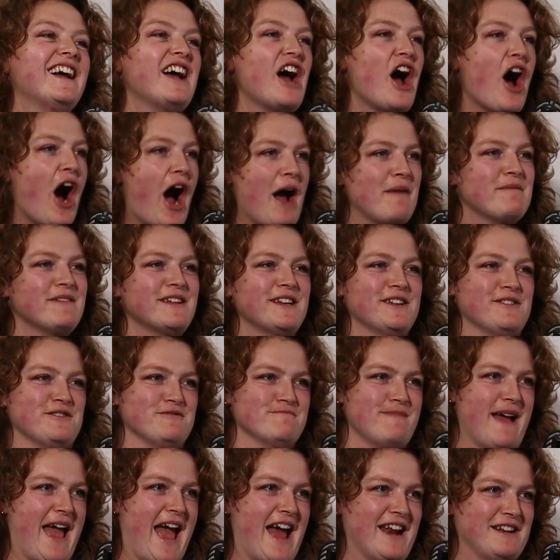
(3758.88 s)
I'm getting all
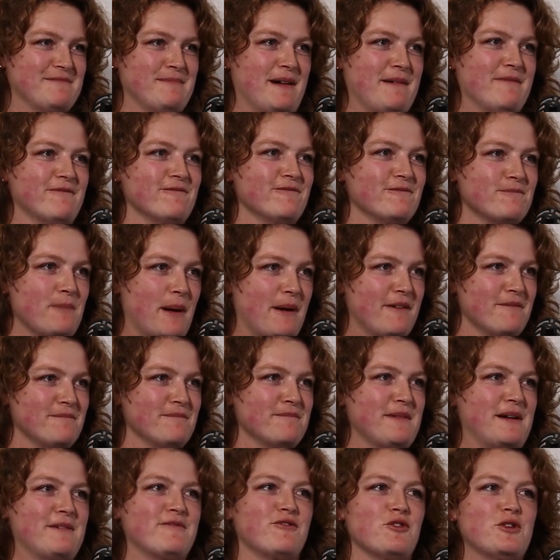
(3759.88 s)
mad and
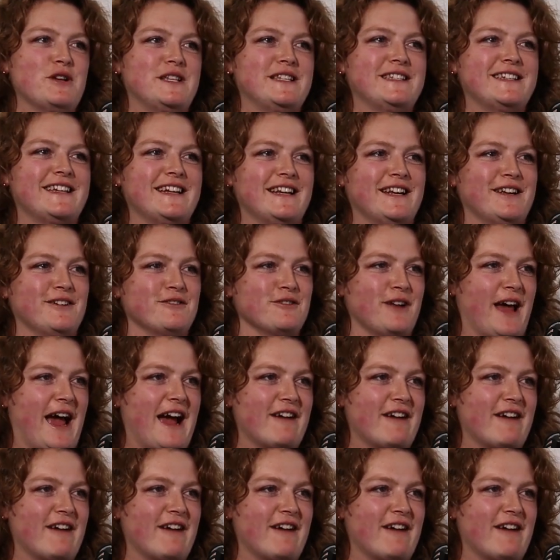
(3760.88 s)
my voice is getting all like